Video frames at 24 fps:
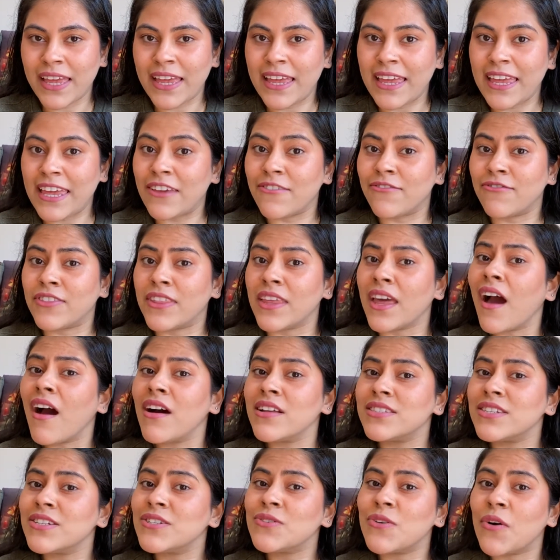If the
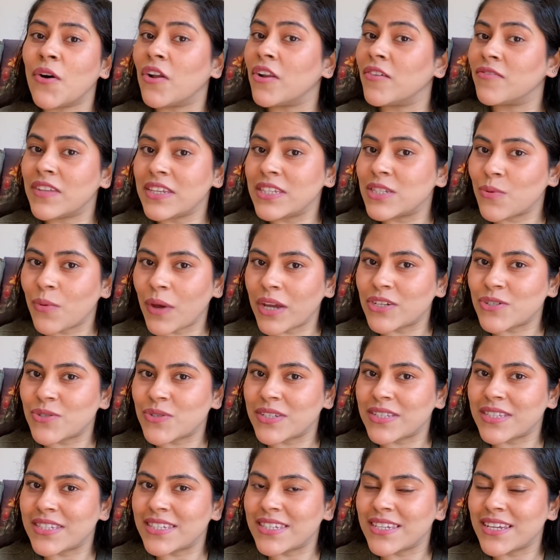answer to all of these
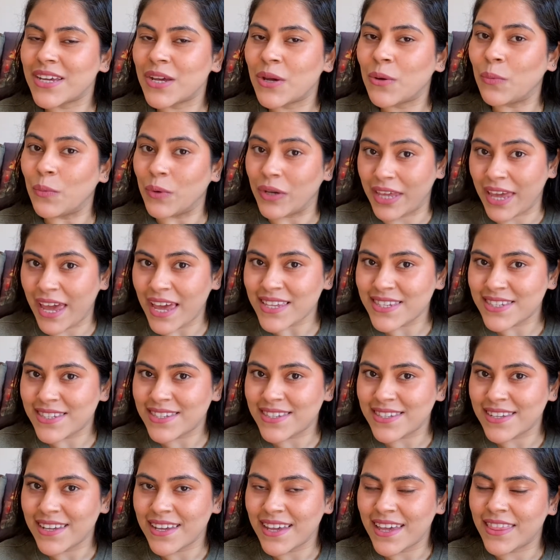questions were yes,
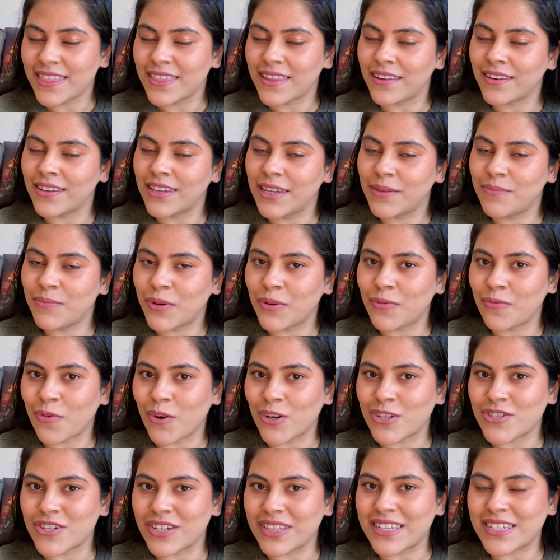then keep on
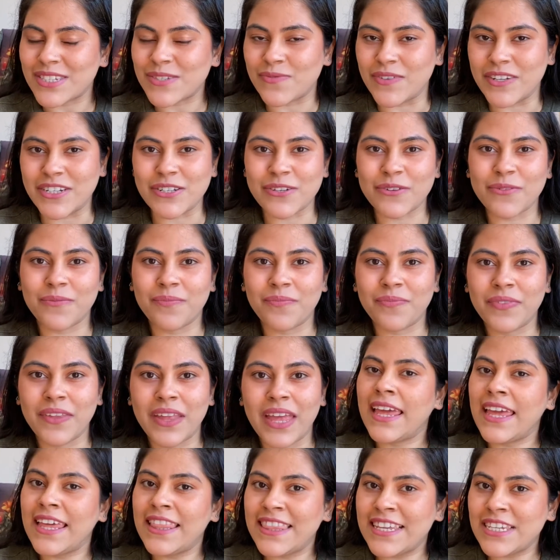watching this video.
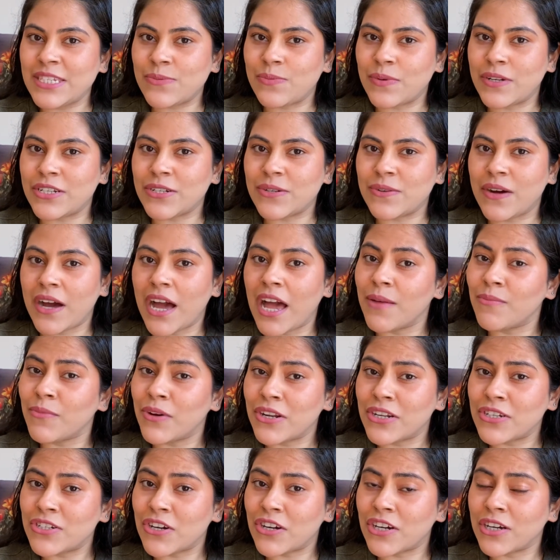In this video, I'm going
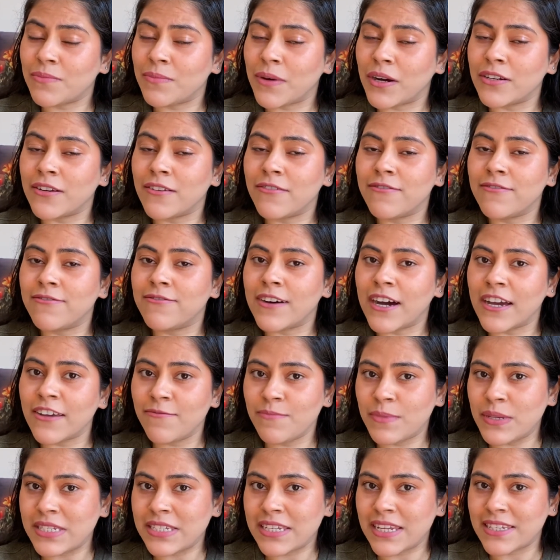to talk about 5
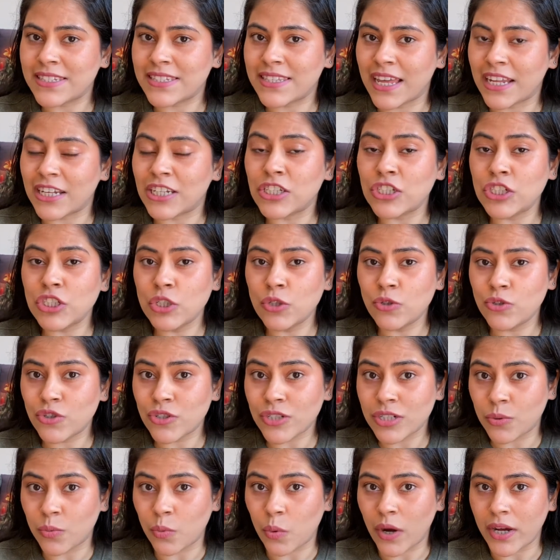mistakes that you should
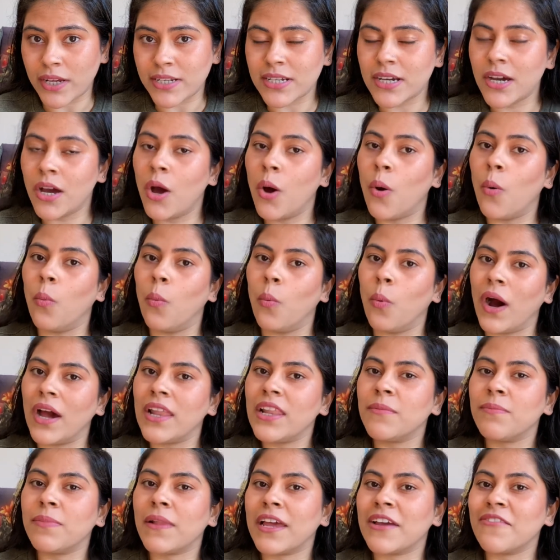avoid while
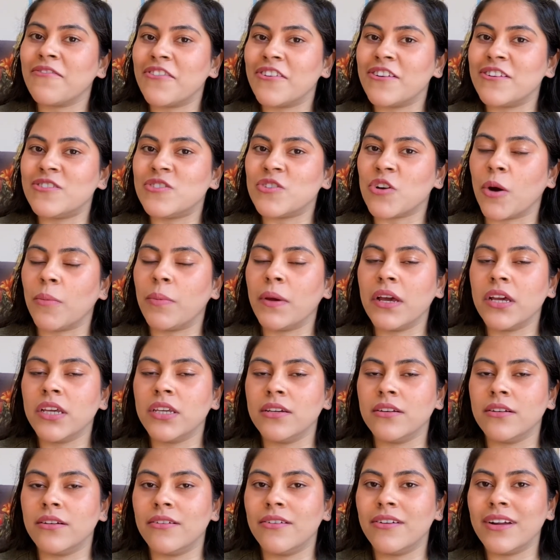applying for a job
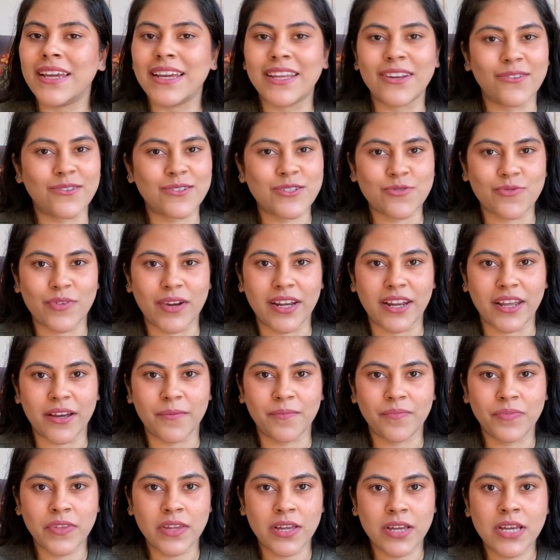here in Australia.
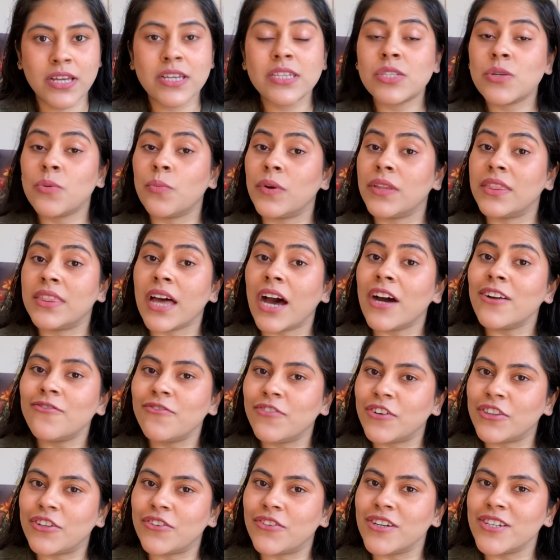So without
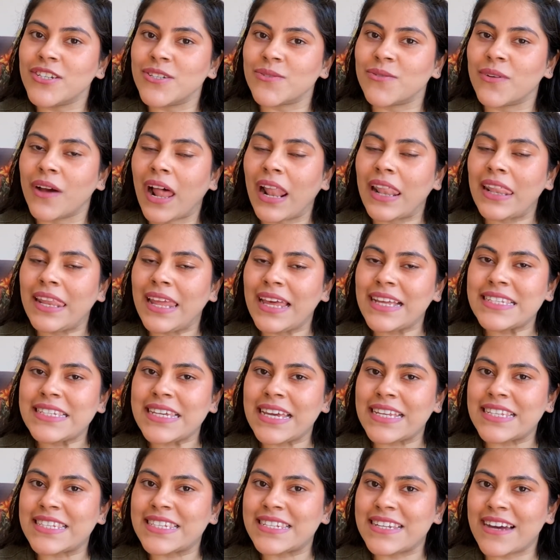further ado, let's
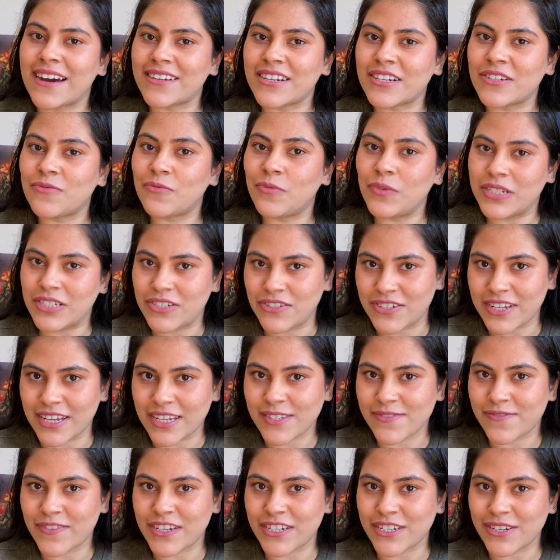get started with today's
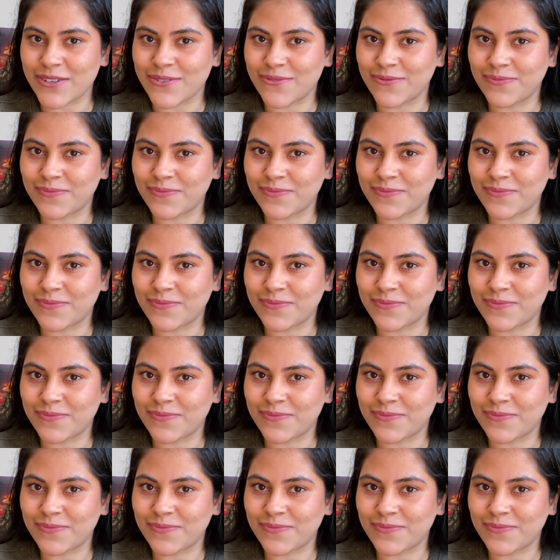video.